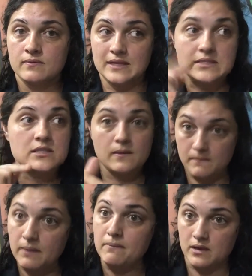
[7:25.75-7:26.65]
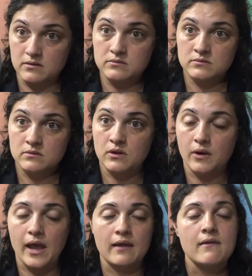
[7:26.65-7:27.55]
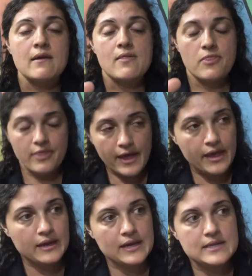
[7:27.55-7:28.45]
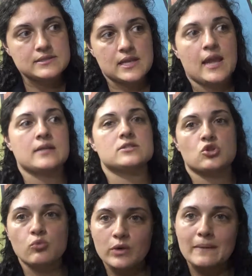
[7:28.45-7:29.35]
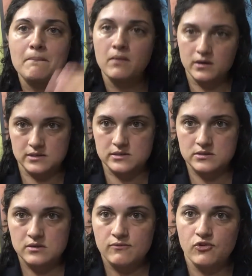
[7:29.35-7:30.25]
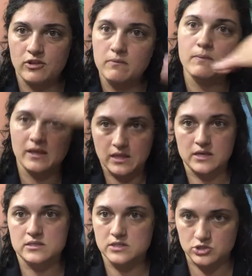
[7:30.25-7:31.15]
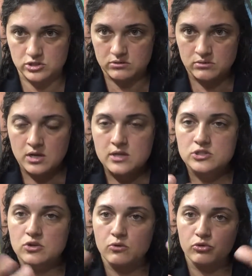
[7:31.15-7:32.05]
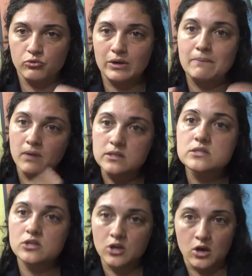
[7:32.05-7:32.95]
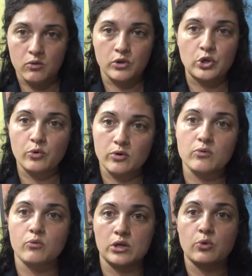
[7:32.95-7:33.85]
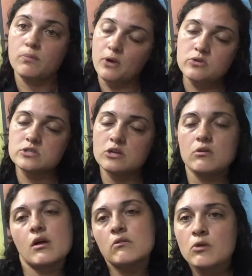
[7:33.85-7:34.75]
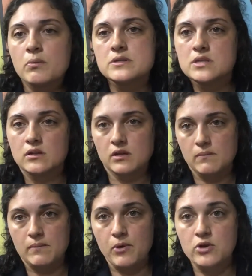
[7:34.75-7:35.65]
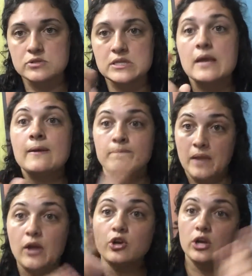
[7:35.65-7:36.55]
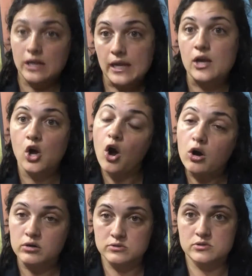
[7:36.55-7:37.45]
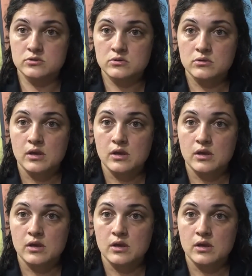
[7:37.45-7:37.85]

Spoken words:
That's commitment. Okay. Then it takes 3 months for them to make that decision. So 3 months ago, when you were posting, you're like, oh, nobody's gonna look at my post. Now you're gonna get calls.